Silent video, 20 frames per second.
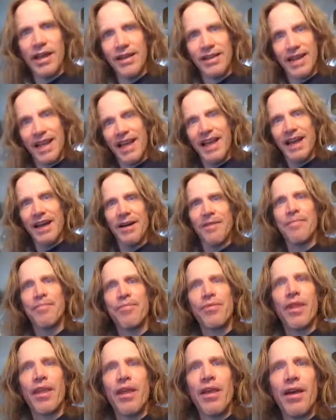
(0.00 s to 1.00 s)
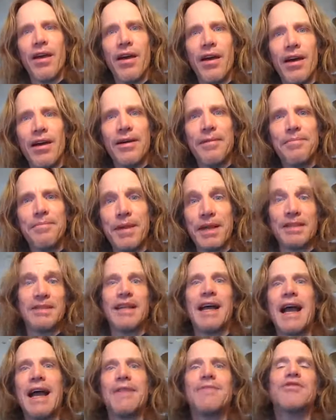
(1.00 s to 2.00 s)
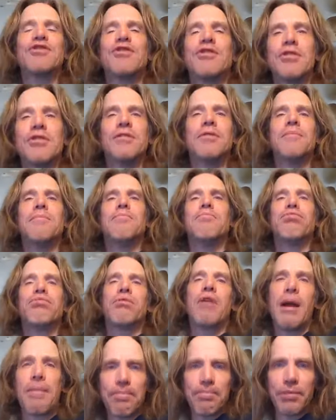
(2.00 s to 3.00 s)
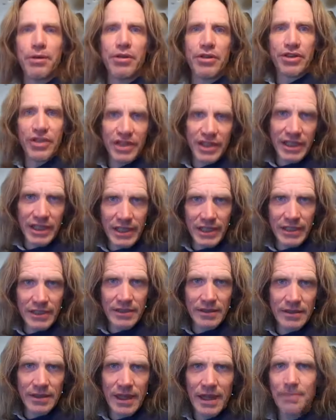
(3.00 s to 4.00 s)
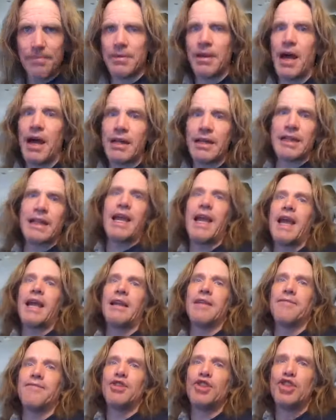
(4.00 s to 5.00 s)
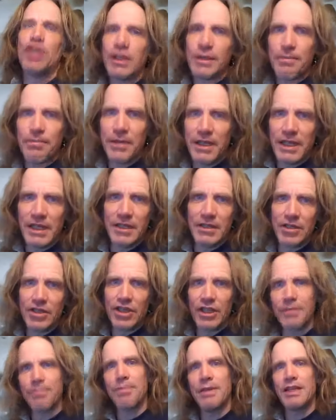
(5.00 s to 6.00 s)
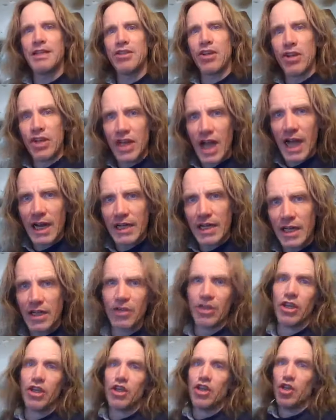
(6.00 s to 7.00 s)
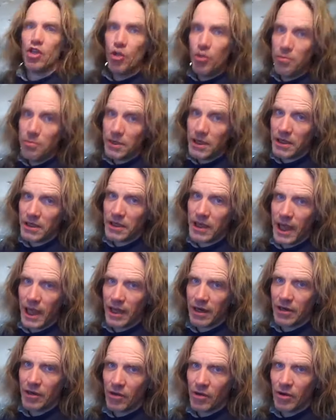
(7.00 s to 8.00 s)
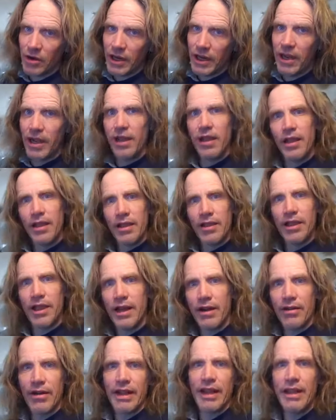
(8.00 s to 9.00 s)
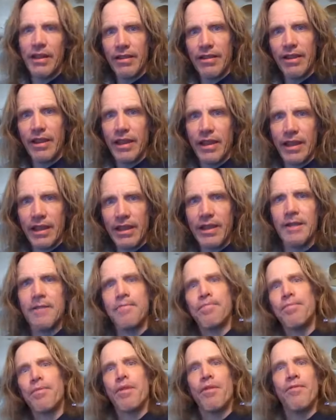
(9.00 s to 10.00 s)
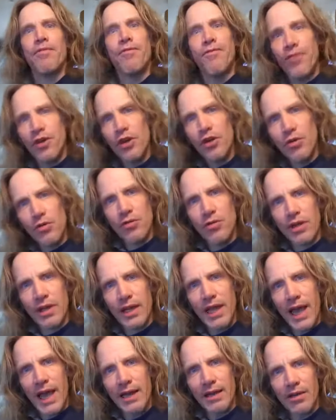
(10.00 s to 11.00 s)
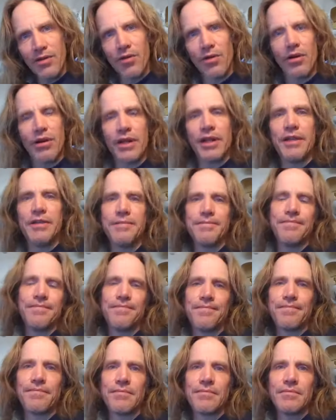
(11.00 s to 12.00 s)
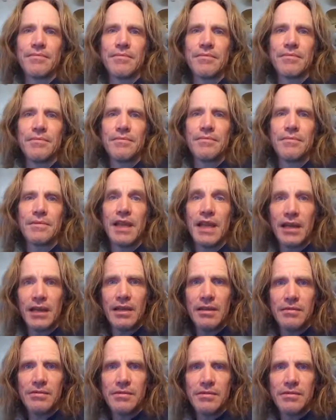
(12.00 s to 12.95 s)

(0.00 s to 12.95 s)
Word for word: yeah um, because I have certain properties. I'm not a can of chickpeas. Chickpeas are not in the human category. They're in the food category. Get it?